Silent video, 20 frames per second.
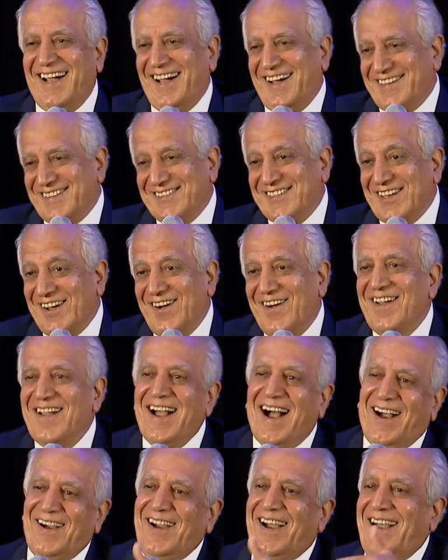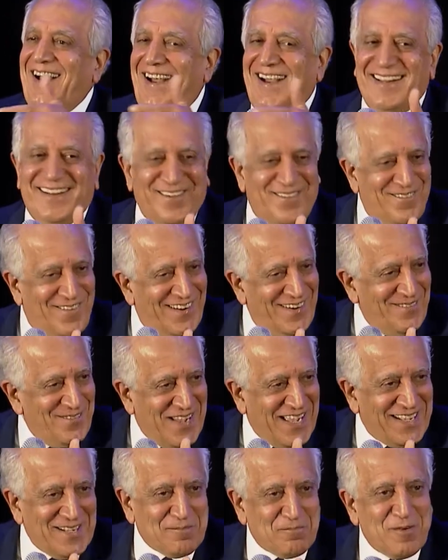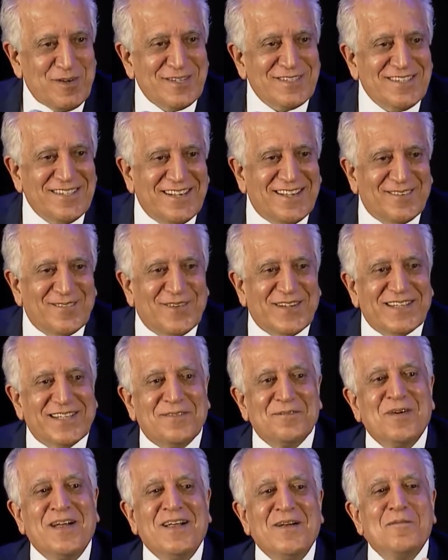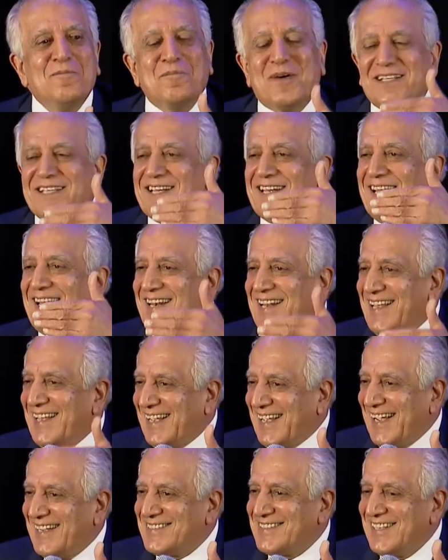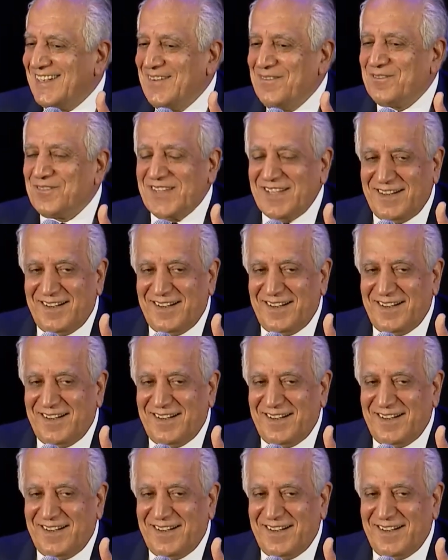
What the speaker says: So I don't want to make it personal with him. But in any case, the